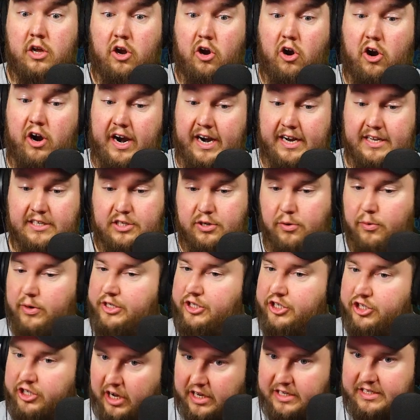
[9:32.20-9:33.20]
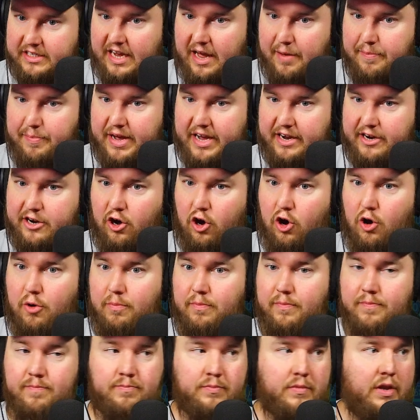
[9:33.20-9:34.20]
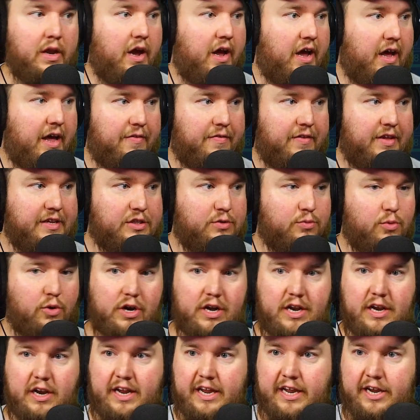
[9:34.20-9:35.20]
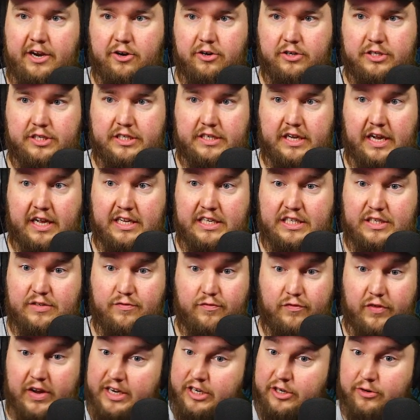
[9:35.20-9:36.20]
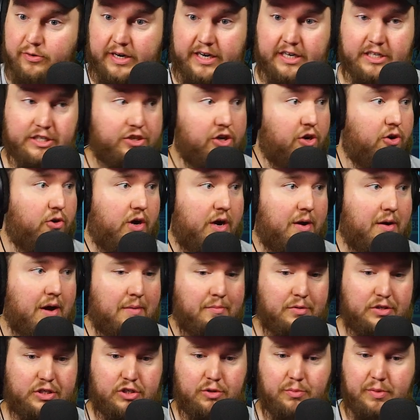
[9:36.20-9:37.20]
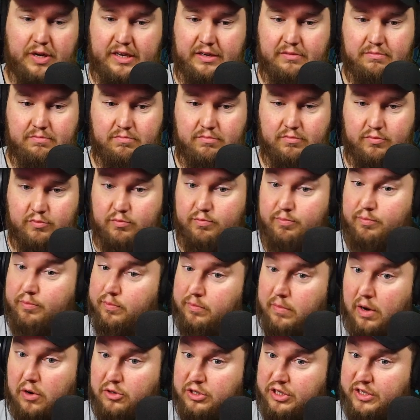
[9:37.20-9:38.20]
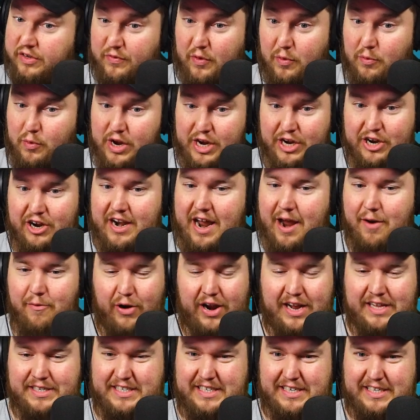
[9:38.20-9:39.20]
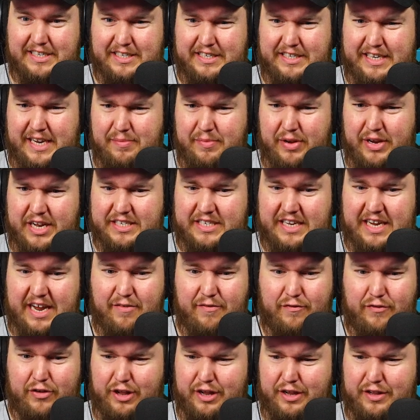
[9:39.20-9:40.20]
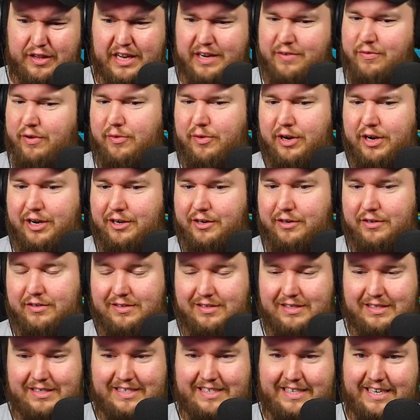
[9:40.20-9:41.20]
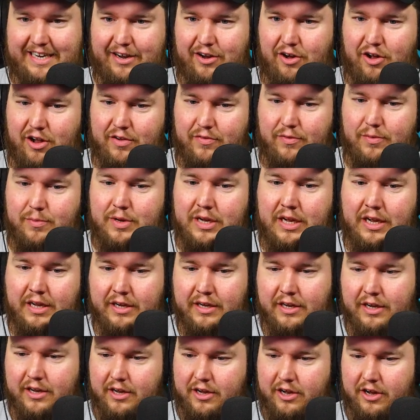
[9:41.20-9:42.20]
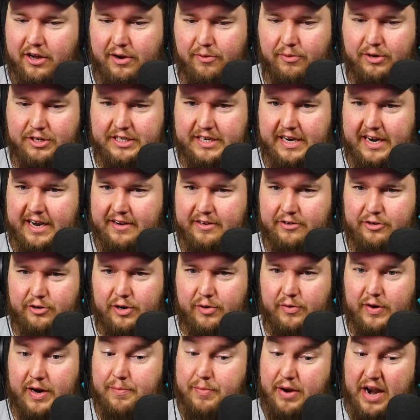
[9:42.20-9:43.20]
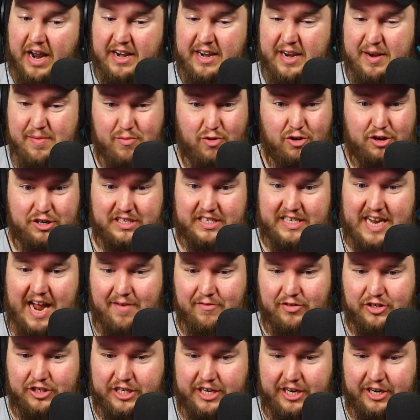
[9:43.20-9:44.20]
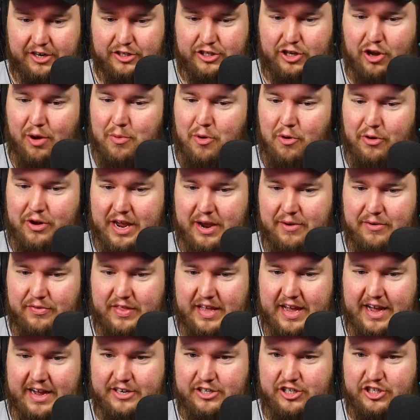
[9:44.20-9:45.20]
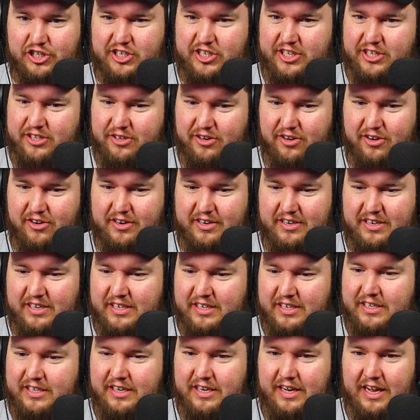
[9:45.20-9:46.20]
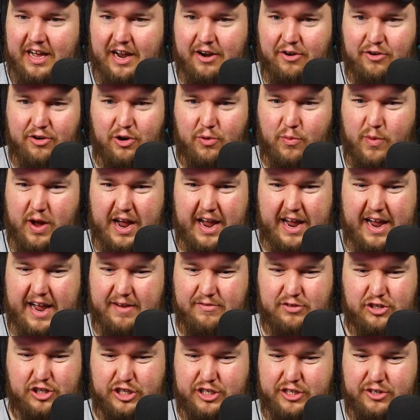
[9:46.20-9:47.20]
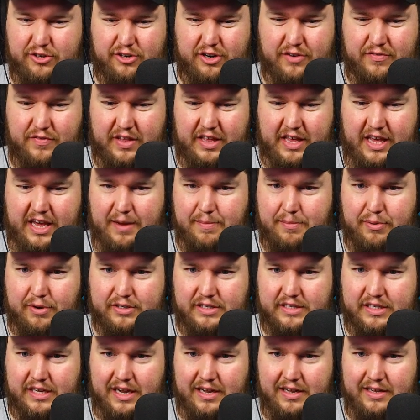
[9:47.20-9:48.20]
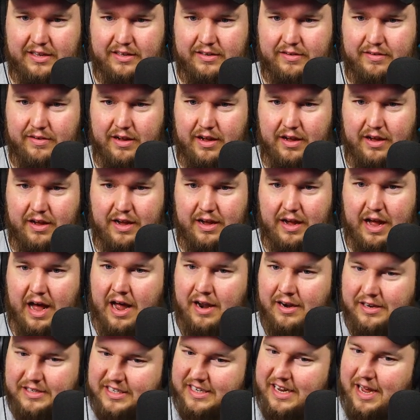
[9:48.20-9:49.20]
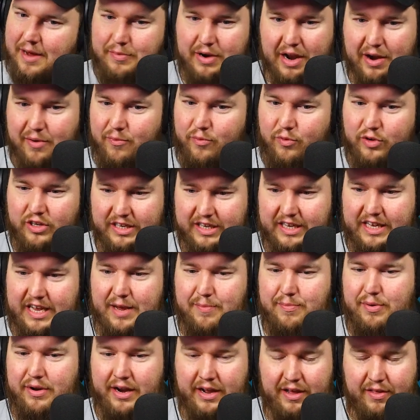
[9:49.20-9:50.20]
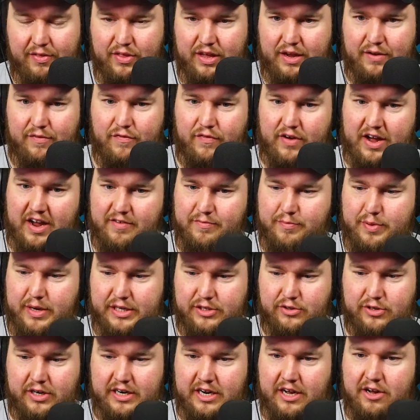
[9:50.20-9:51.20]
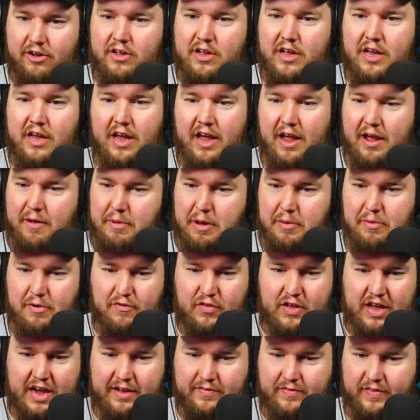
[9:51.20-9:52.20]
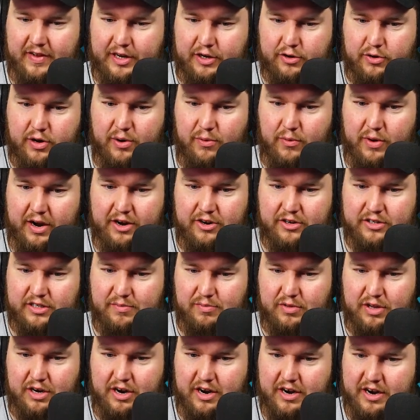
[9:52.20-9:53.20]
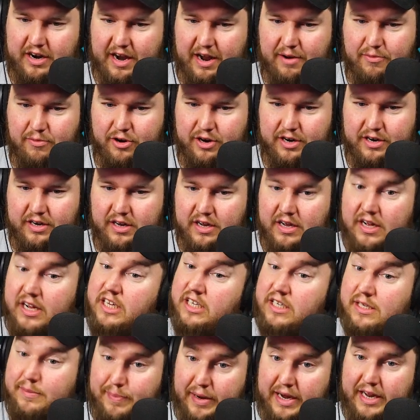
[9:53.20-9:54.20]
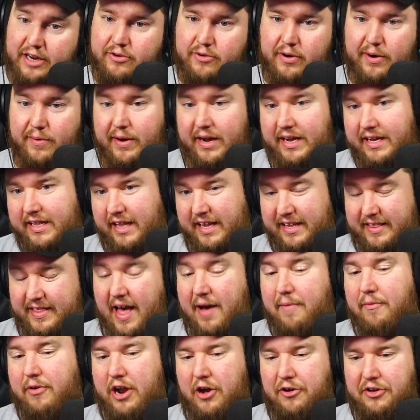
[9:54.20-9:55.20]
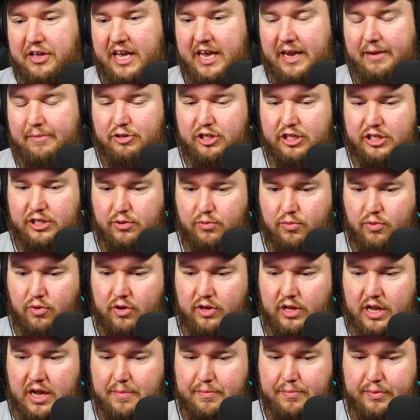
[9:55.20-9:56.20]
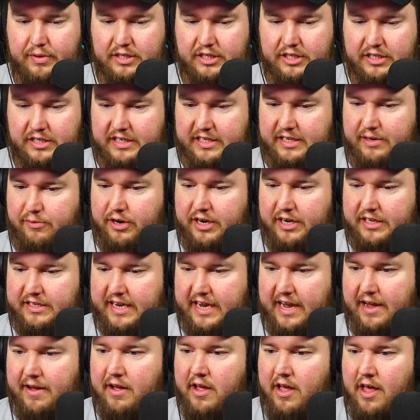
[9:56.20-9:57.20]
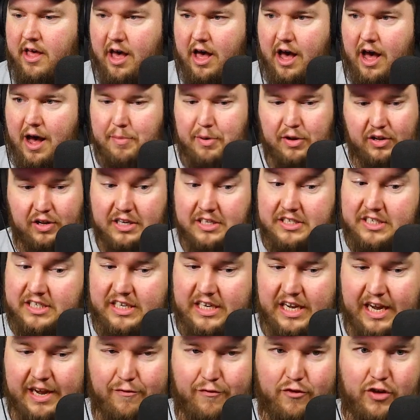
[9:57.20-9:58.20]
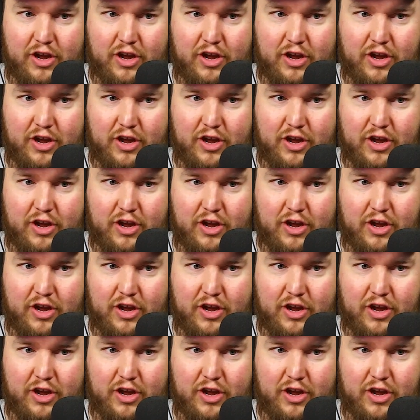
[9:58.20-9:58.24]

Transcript: All right, so we just got back home. This one here says victory, so I'm assuming most of them went good. I ran 16 because I had a feeling like we wouldn't get all of them. I wish I had the crit rate, but I need more savage gear, so I'm okay with that. Shield, I don't know why I have shield on the keeper set. Honestly, I'm not really keeping anything 5-piece right now. Maybe if that had like crit rate or something on it, I would. Speed, crit rate, like that one I'll keep just to roll up and just see what it's at. But let's see if we